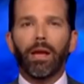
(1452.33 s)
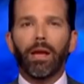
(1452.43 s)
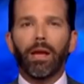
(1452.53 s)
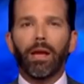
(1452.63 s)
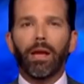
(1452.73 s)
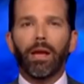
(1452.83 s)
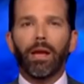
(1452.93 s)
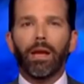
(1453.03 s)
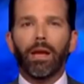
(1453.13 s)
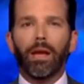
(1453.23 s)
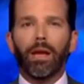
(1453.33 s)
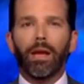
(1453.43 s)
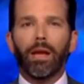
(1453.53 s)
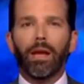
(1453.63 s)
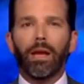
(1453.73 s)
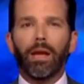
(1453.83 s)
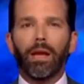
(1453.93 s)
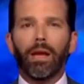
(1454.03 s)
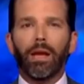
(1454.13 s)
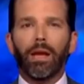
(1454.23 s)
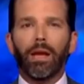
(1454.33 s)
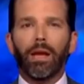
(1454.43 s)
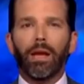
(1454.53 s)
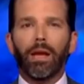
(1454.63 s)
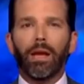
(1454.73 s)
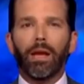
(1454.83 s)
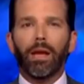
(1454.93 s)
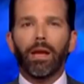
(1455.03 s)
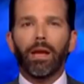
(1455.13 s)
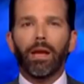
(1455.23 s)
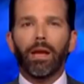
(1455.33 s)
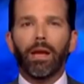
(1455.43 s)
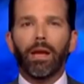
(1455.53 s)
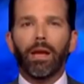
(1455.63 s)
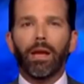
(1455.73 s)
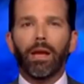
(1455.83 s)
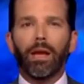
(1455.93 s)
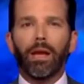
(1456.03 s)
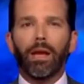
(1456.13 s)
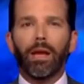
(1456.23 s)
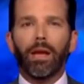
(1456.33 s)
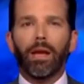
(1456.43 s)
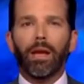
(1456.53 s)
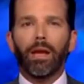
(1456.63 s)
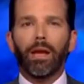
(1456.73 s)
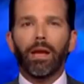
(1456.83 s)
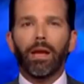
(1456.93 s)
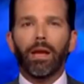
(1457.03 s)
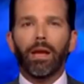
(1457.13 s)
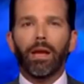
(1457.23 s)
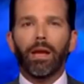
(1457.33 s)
This person isn't speaking.